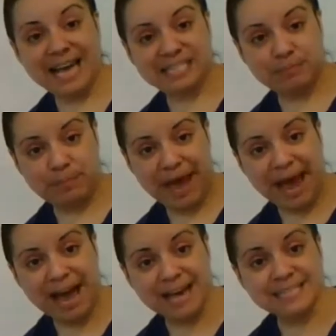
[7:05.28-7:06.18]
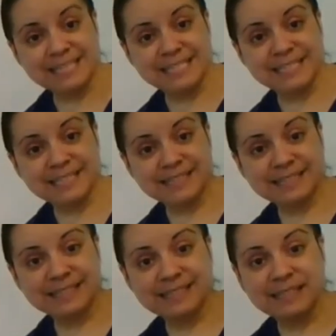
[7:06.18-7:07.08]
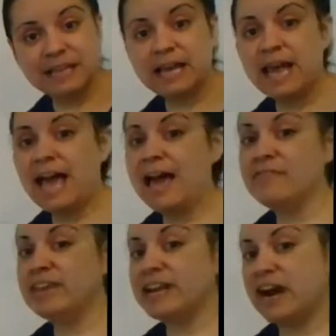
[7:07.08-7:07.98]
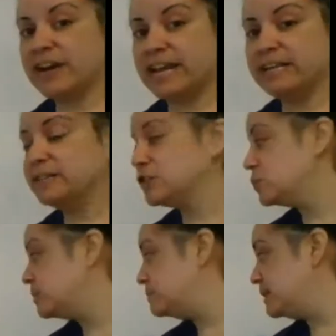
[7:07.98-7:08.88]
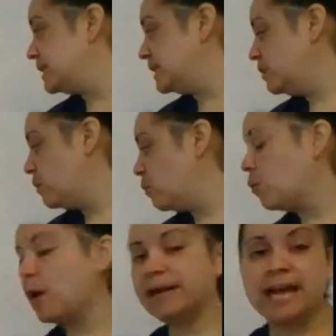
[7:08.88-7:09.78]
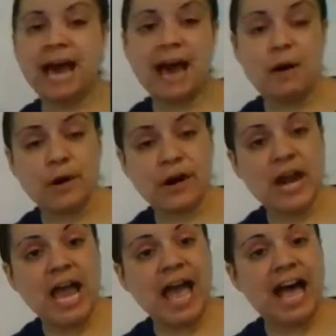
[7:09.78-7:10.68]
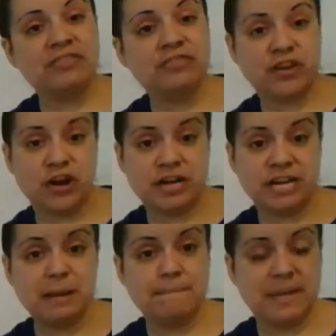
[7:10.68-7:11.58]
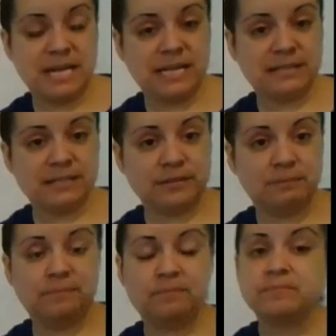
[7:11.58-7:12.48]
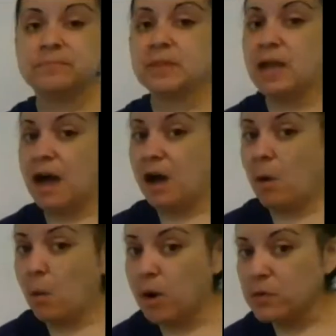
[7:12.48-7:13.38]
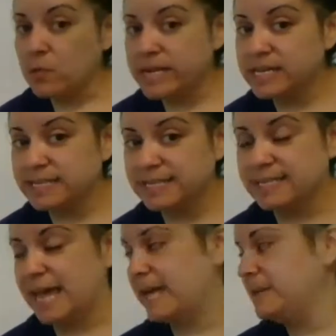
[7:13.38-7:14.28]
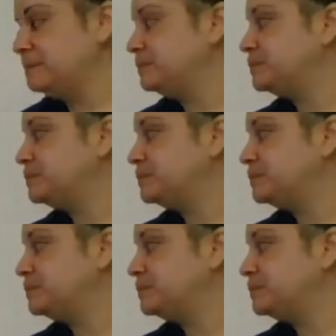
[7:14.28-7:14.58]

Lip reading: has passed? And then our answer would be 1 hour and 30 minutes. Or we could say,